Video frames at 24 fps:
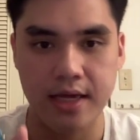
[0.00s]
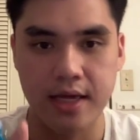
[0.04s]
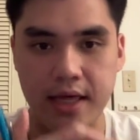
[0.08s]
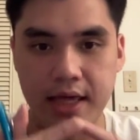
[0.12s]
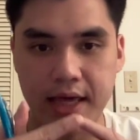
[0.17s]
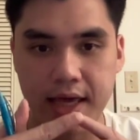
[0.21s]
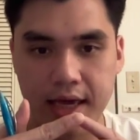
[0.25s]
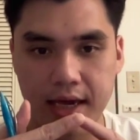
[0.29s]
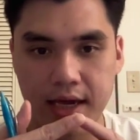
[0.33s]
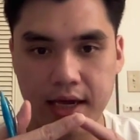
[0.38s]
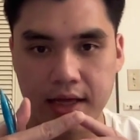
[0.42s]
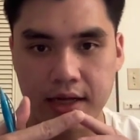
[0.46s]

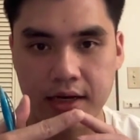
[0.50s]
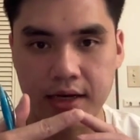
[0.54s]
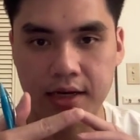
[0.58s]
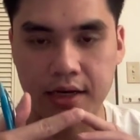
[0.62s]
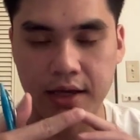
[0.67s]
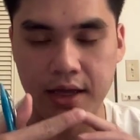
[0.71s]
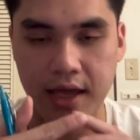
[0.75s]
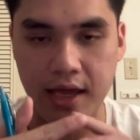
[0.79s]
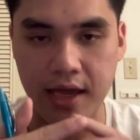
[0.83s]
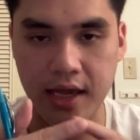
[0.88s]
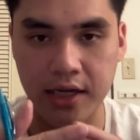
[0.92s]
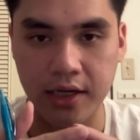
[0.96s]
and
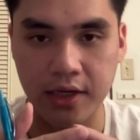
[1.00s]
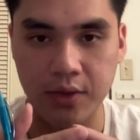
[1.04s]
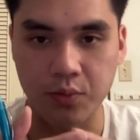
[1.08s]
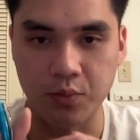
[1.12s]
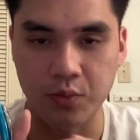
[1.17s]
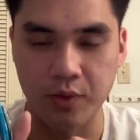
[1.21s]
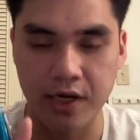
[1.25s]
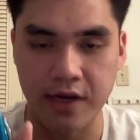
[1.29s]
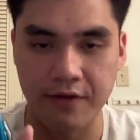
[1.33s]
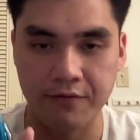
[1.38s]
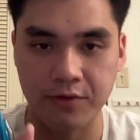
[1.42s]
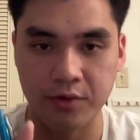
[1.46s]

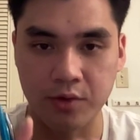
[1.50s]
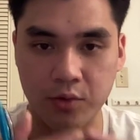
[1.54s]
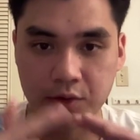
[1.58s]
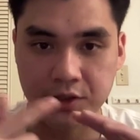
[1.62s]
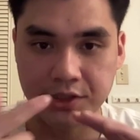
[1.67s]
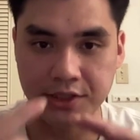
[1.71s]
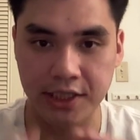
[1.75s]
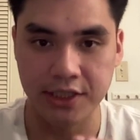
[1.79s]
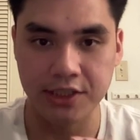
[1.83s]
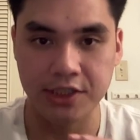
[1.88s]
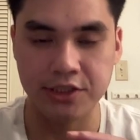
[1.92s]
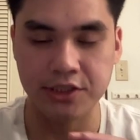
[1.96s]
whenever it was
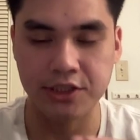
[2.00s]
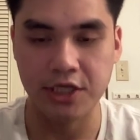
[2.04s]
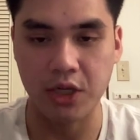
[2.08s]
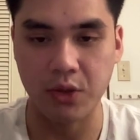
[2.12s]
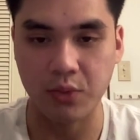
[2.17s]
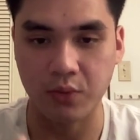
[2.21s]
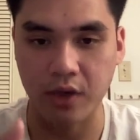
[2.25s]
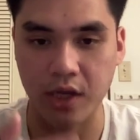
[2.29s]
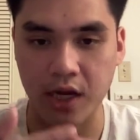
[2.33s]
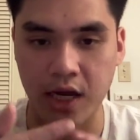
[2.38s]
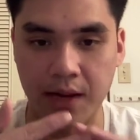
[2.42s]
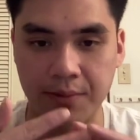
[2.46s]
necessary,
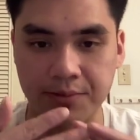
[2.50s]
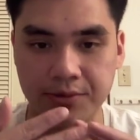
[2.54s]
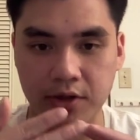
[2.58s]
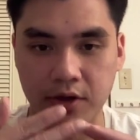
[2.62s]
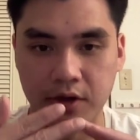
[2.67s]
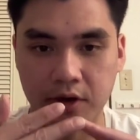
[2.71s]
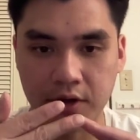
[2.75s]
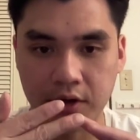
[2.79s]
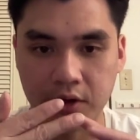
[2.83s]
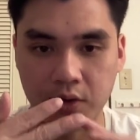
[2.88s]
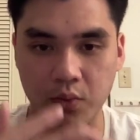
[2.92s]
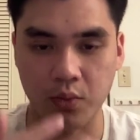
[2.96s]
we hopped
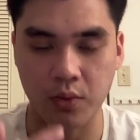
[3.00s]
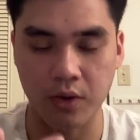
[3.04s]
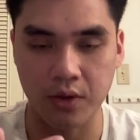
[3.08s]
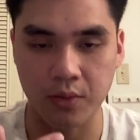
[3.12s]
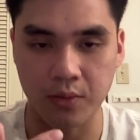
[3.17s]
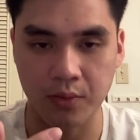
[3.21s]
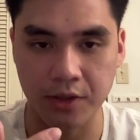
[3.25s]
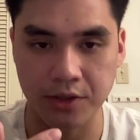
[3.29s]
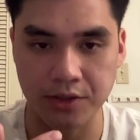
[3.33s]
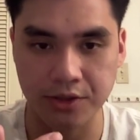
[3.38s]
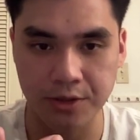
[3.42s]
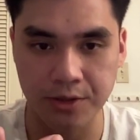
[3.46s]
on a
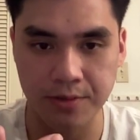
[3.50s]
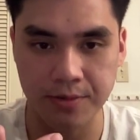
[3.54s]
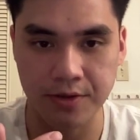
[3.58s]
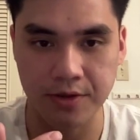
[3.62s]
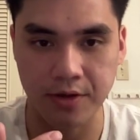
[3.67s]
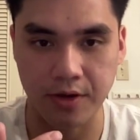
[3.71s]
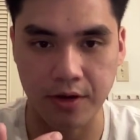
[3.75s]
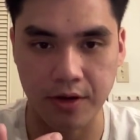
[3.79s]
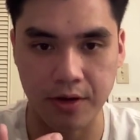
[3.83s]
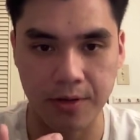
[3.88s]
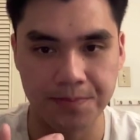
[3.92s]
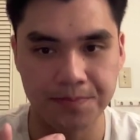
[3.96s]
one-on-one Zoom
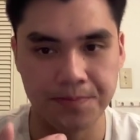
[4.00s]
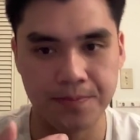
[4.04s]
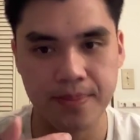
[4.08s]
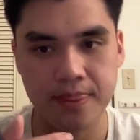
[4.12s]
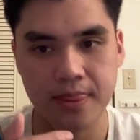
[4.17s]
call.